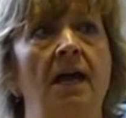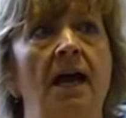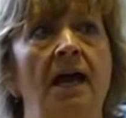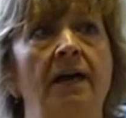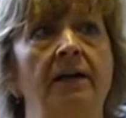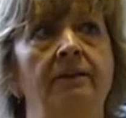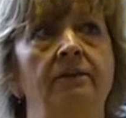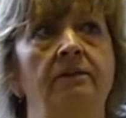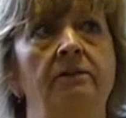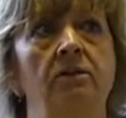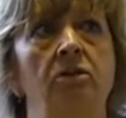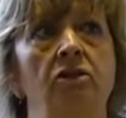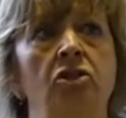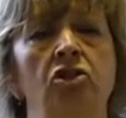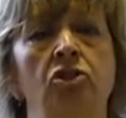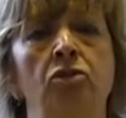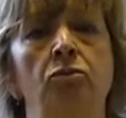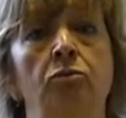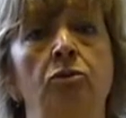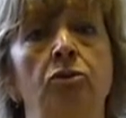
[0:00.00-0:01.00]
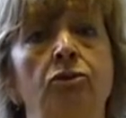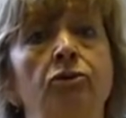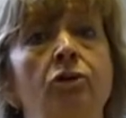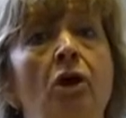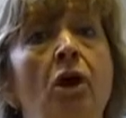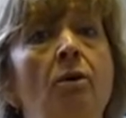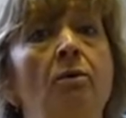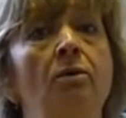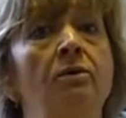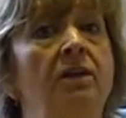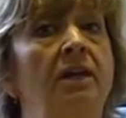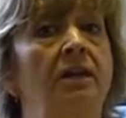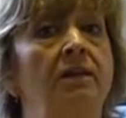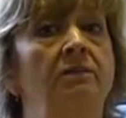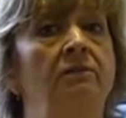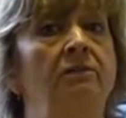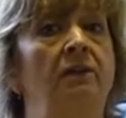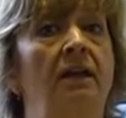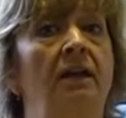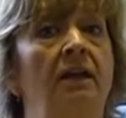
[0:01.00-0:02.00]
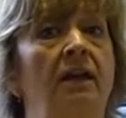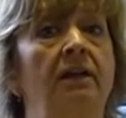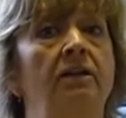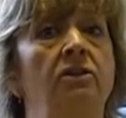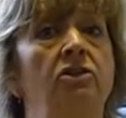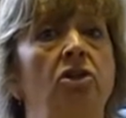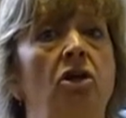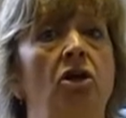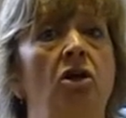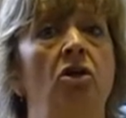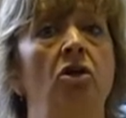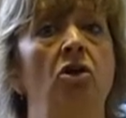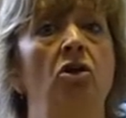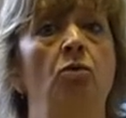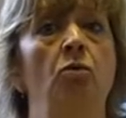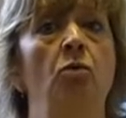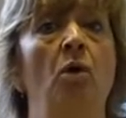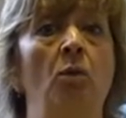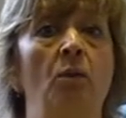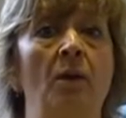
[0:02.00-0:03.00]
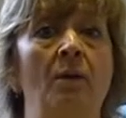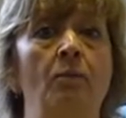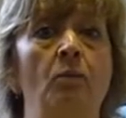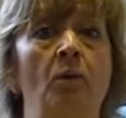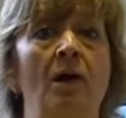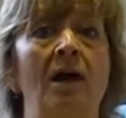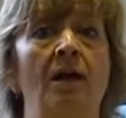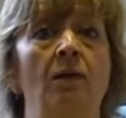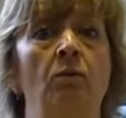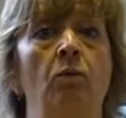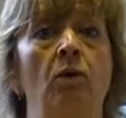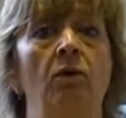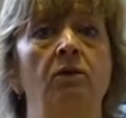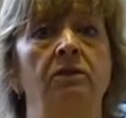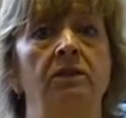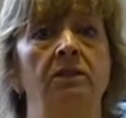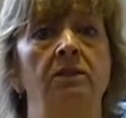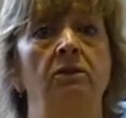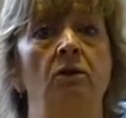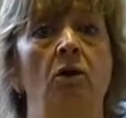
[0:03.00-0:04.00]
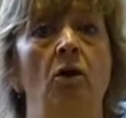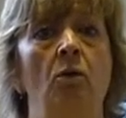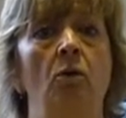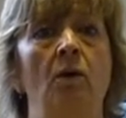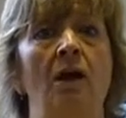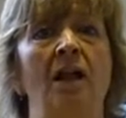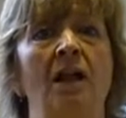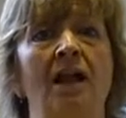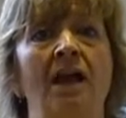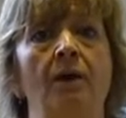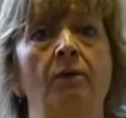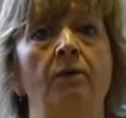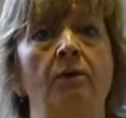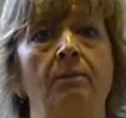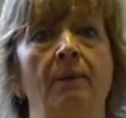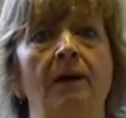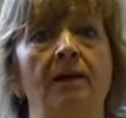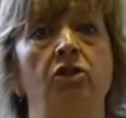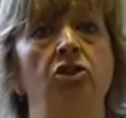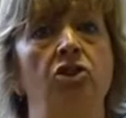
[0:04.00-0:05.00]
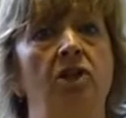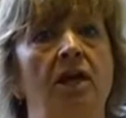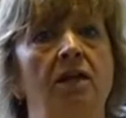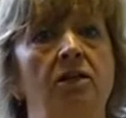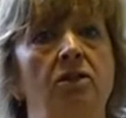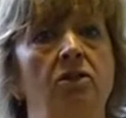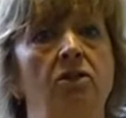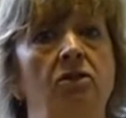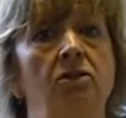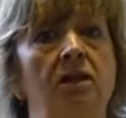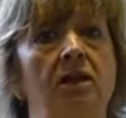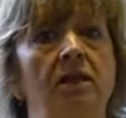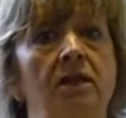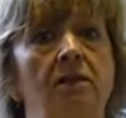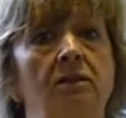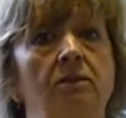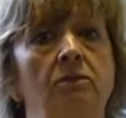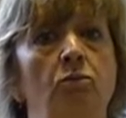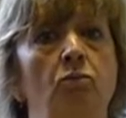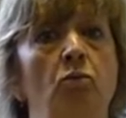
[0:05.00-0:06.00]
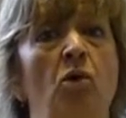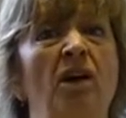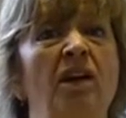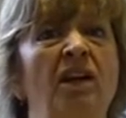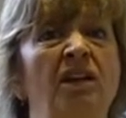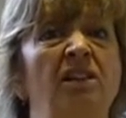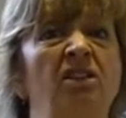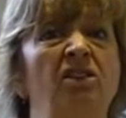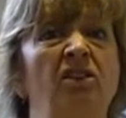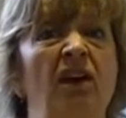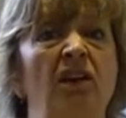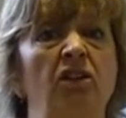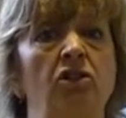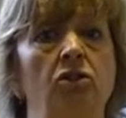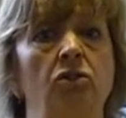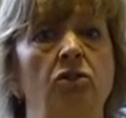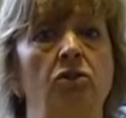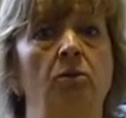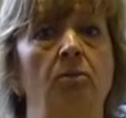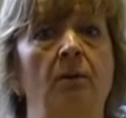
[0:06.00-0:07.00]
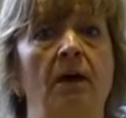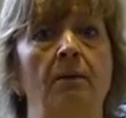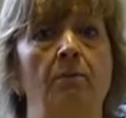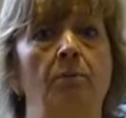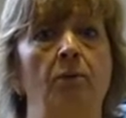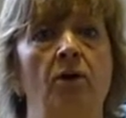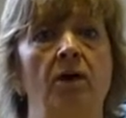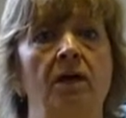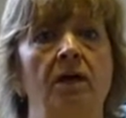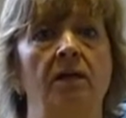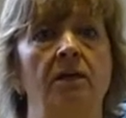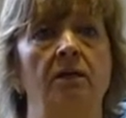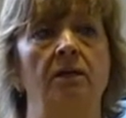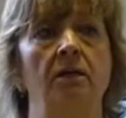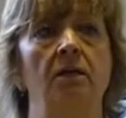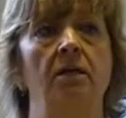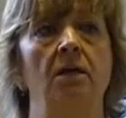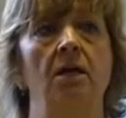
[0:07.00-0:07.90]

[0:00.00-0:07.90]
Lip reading: and you will know at the end of that lecture what went well, what didn't go well, how you might change things, what interaction you might put in